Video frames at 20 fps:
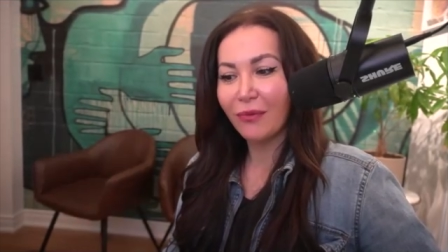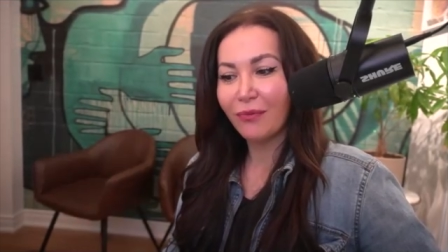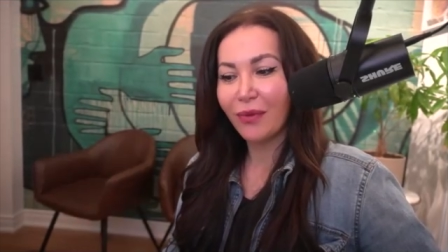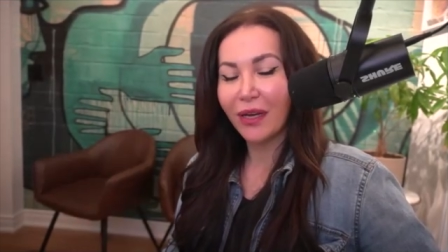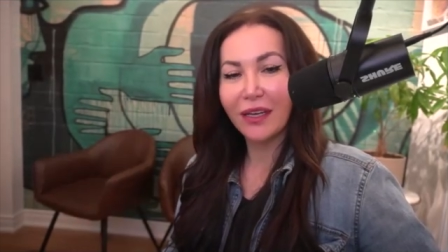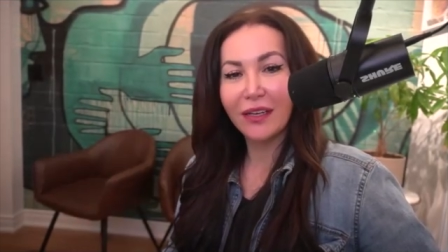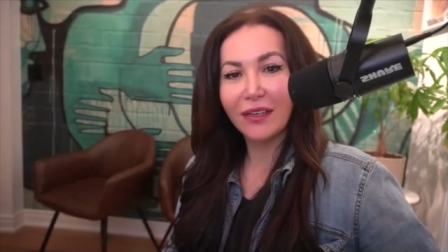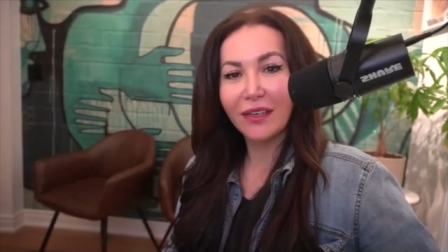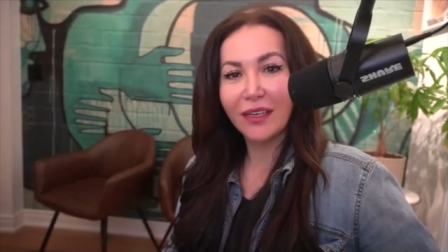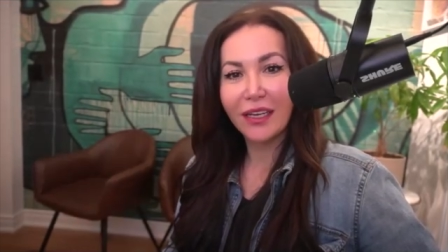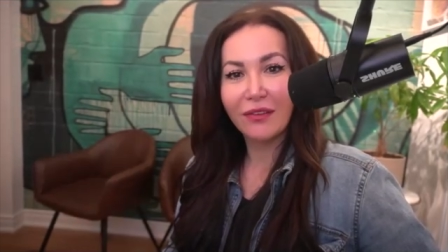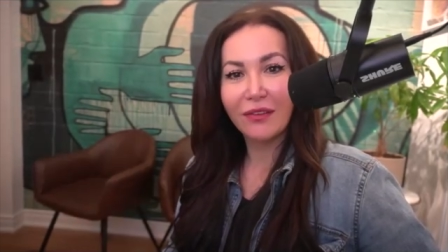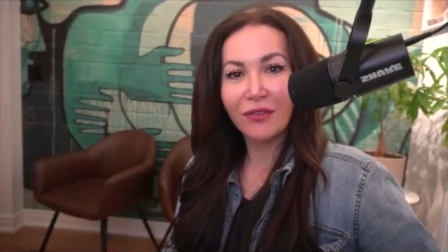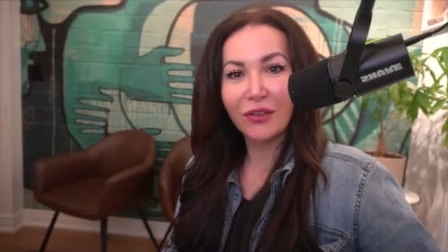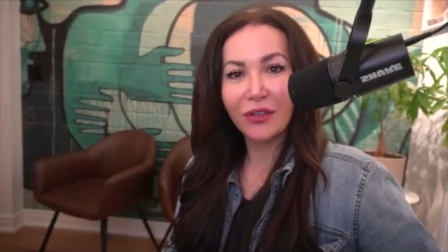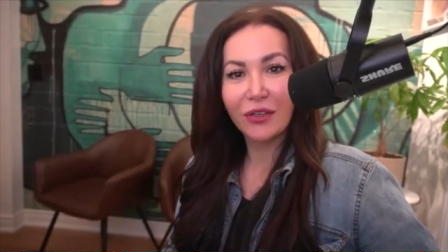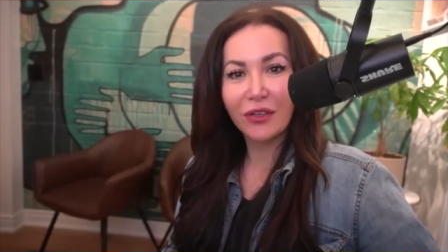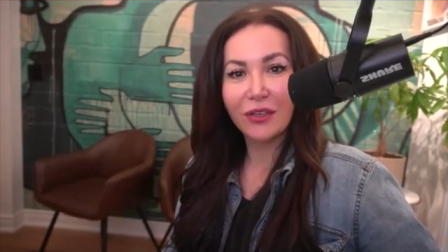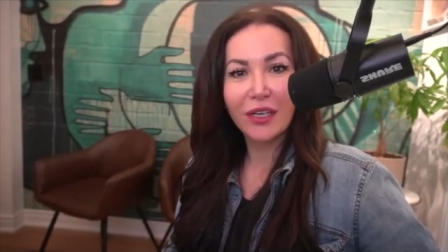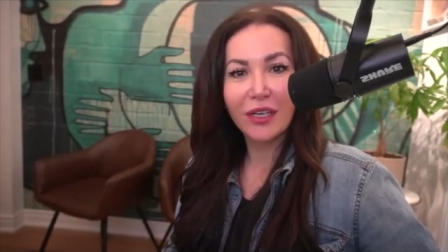But
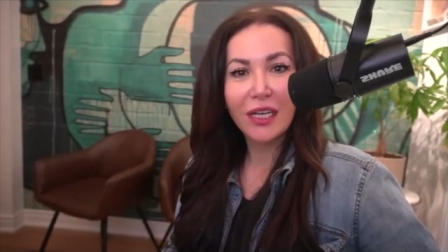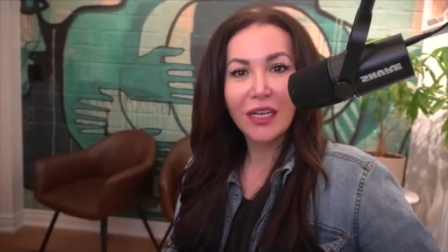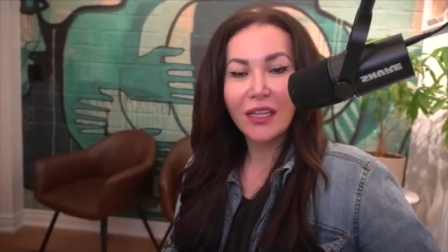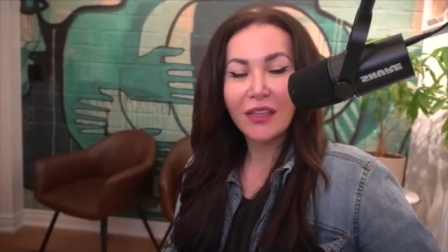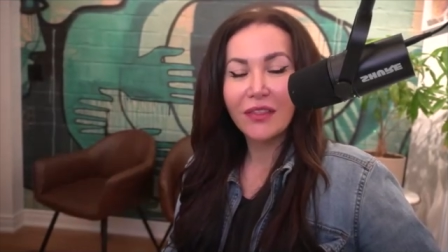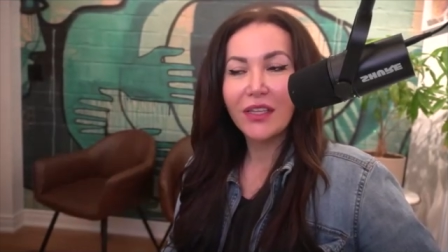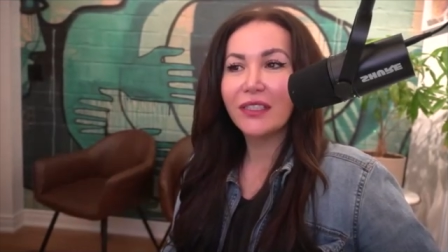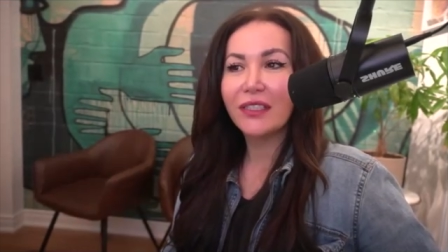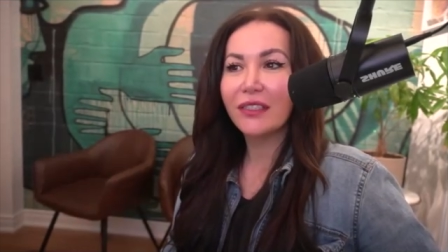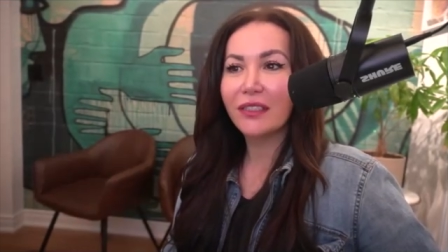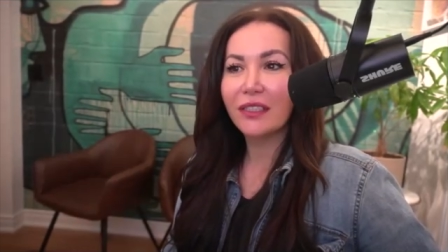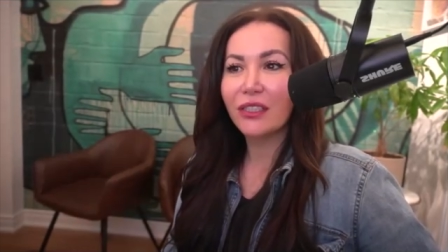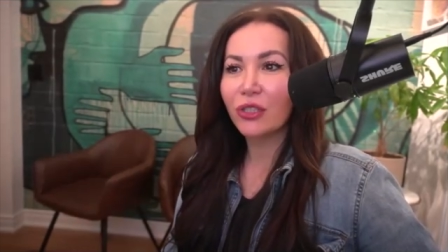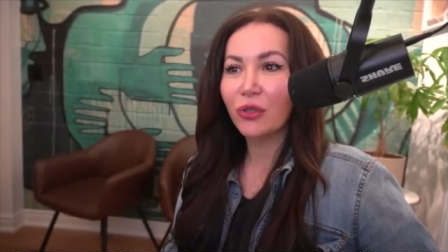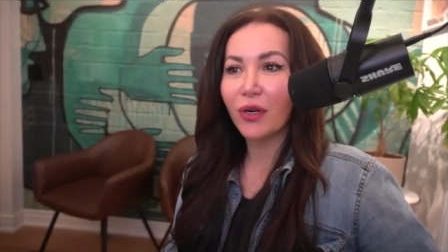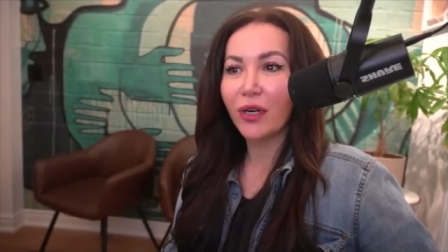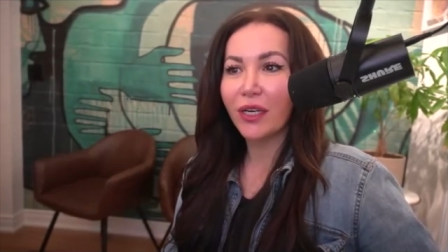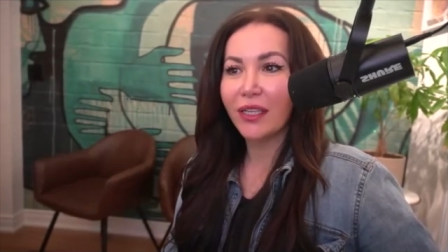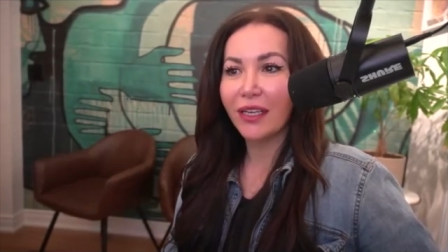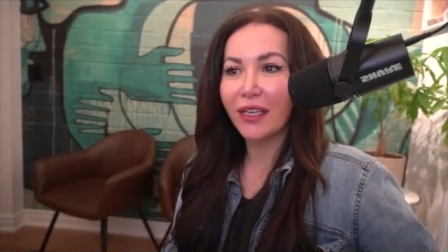this is a
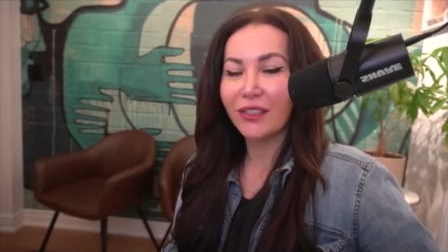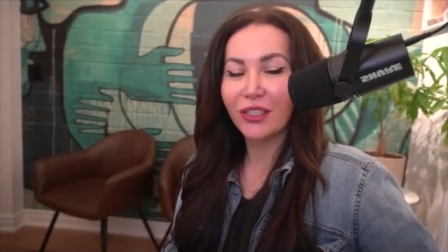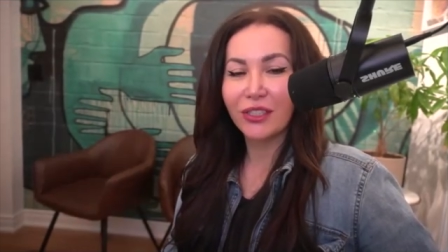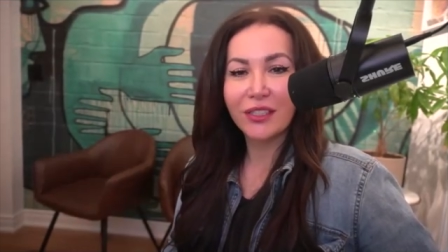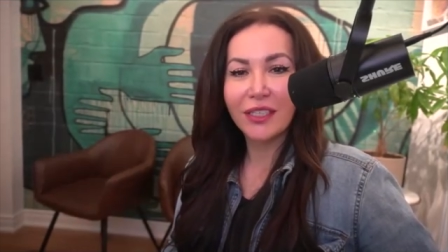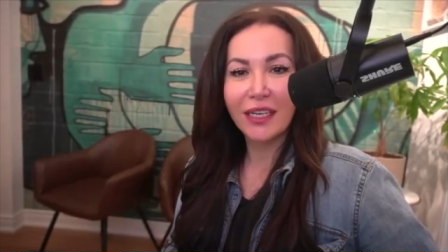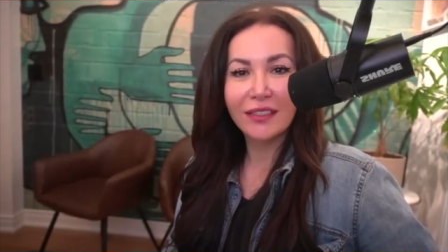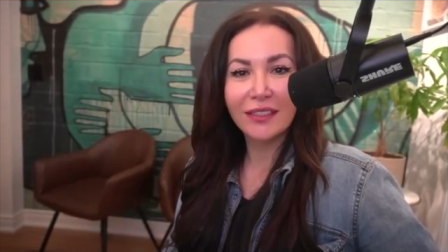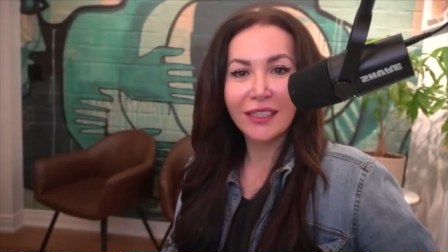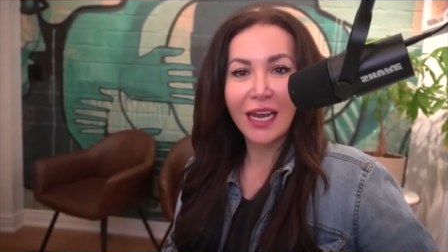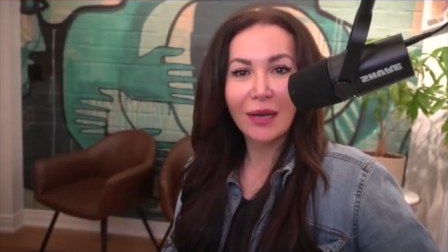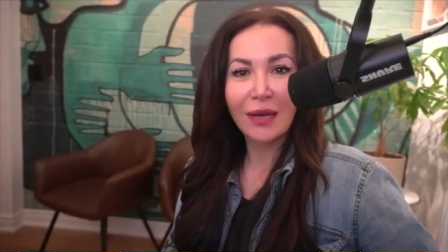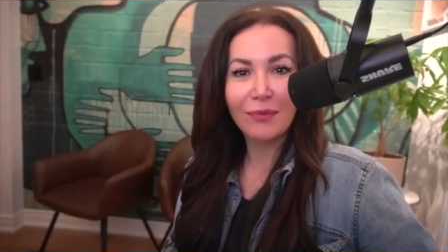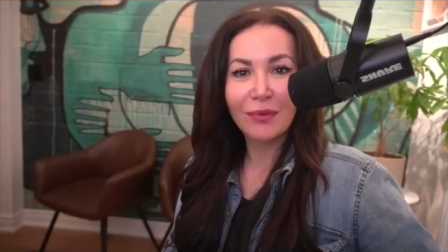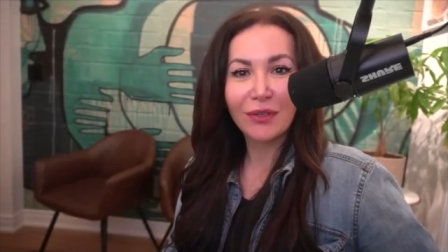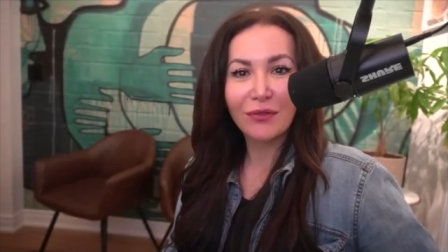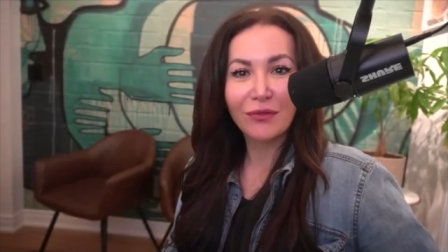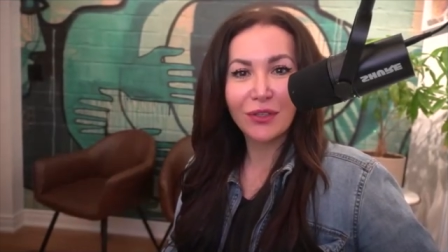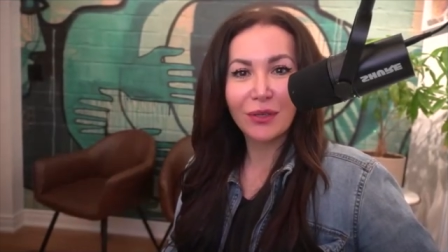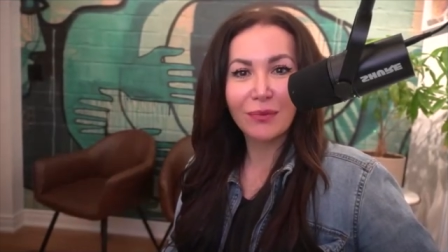story that just hasn't
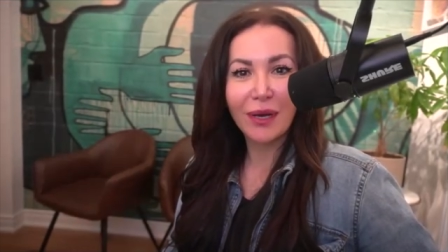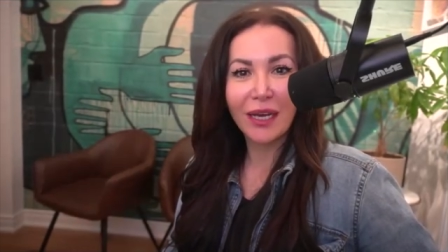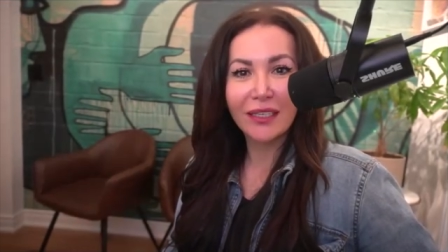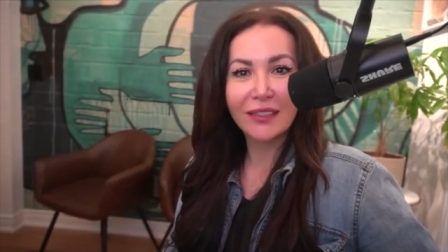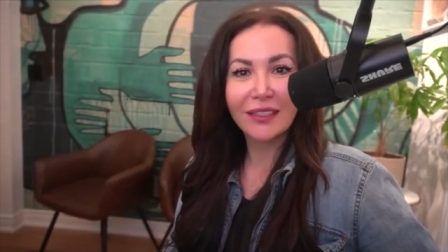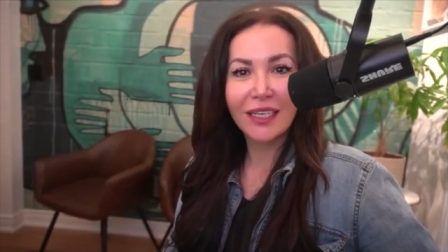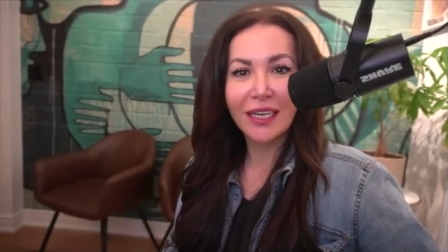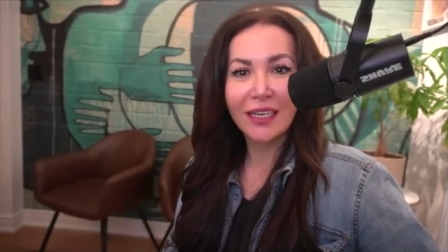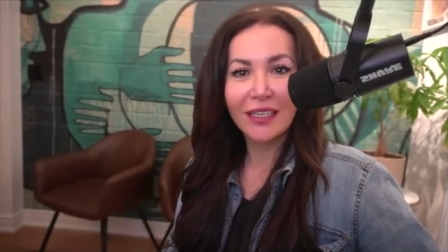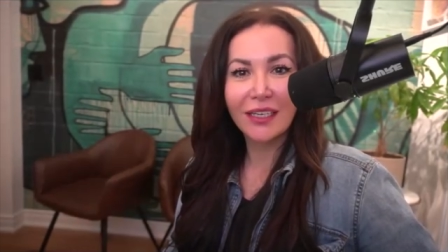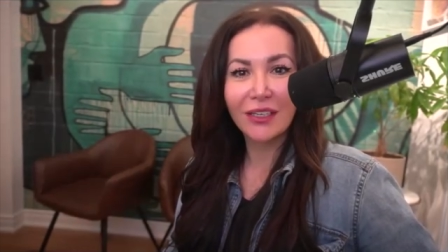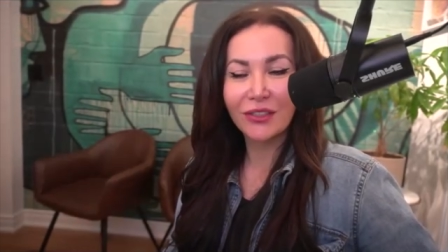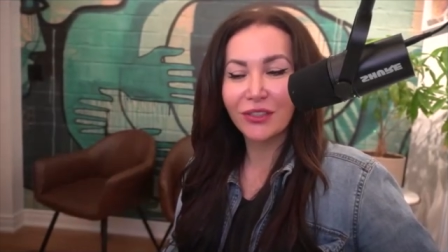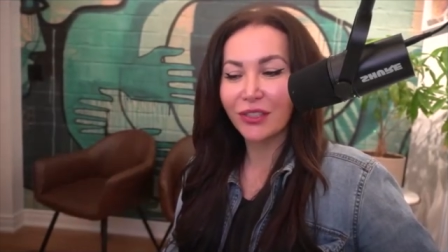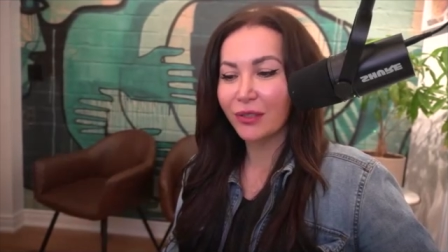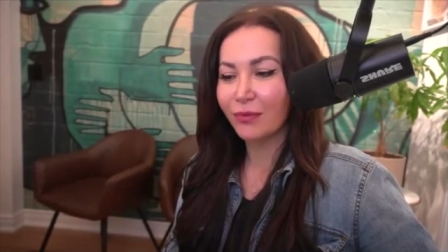happened for the past 10 years.